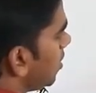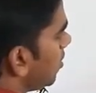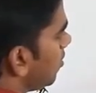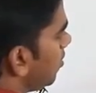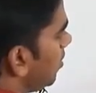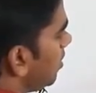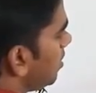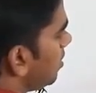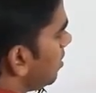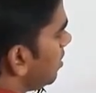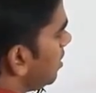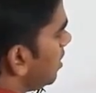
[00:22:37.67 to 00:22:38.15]

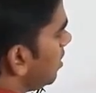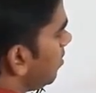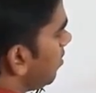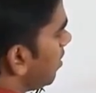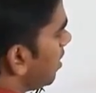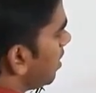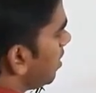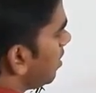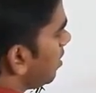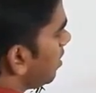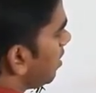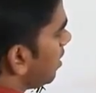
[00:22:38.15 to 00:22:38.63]
with
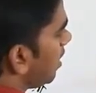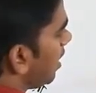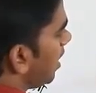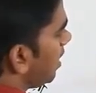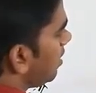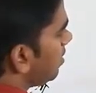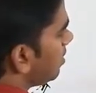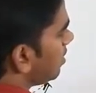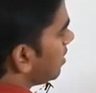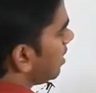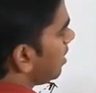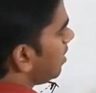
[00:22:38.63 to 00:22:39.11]
given
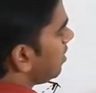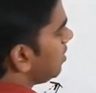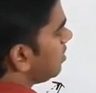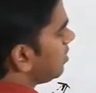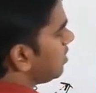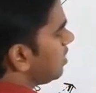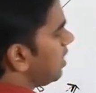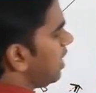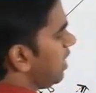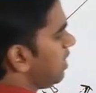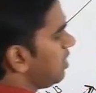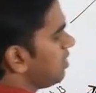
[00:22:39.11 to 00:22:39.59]
length
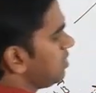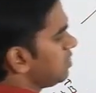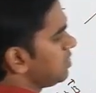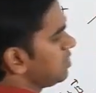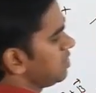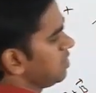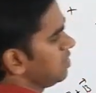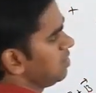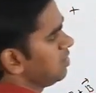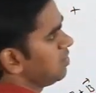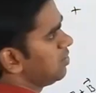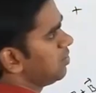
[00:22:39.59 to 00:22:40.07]
and
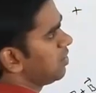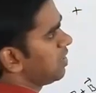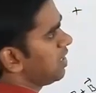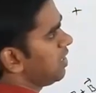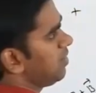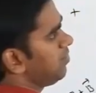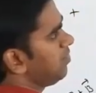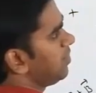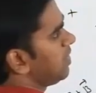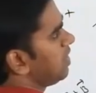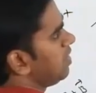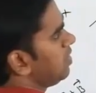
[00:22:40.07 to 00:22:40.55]
direction.
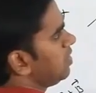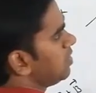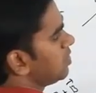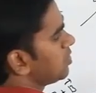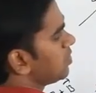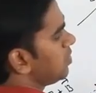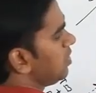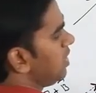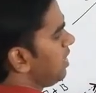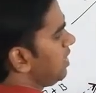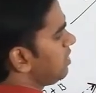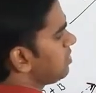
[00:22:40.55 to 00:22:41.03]
Okay.
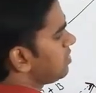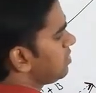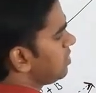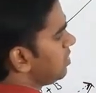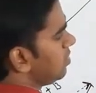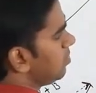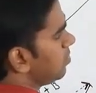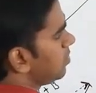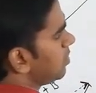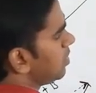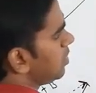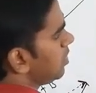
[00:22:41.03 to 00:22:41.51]
So next
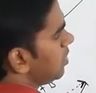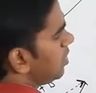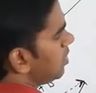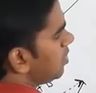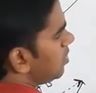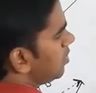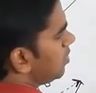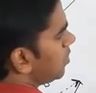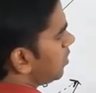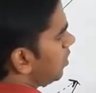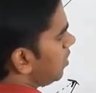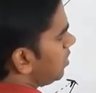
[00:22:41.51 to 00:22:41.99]
step,
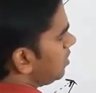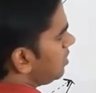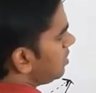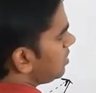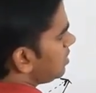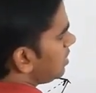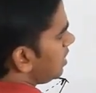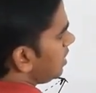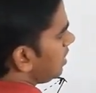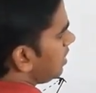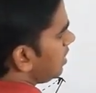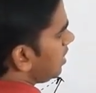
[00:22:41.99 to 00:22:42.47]
draw the
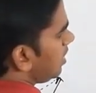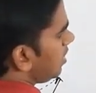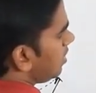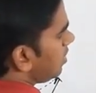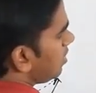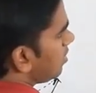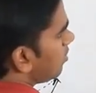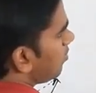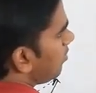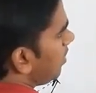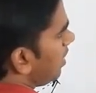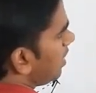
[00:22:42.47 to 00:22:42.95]

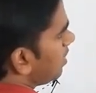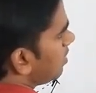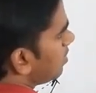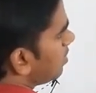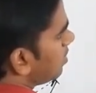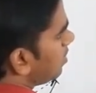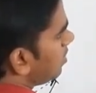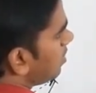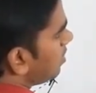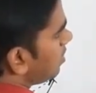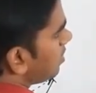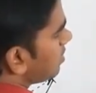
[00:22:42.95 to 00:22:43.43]
second
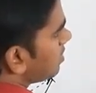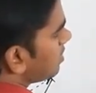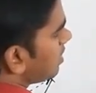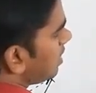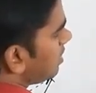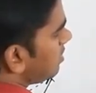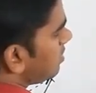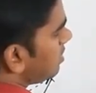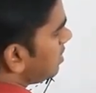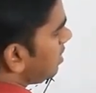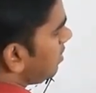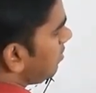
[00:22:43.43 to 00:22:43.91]
vector
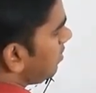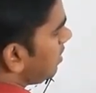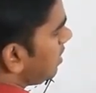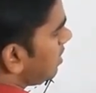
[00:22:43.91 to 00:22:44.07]
such a way